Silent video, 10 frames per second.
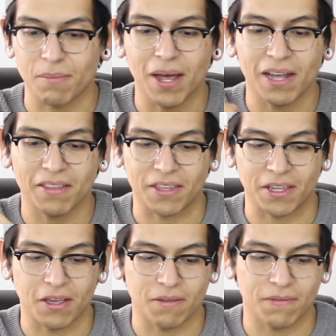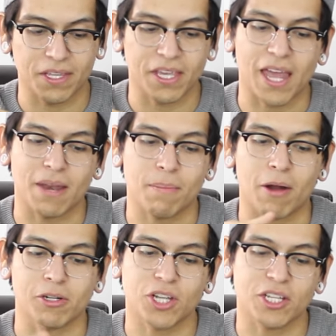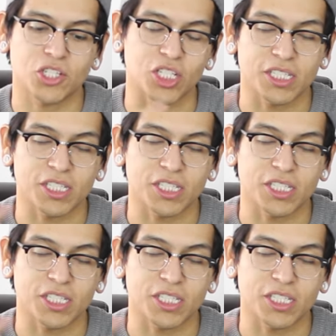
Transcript: unboxing of the Canon PowerShot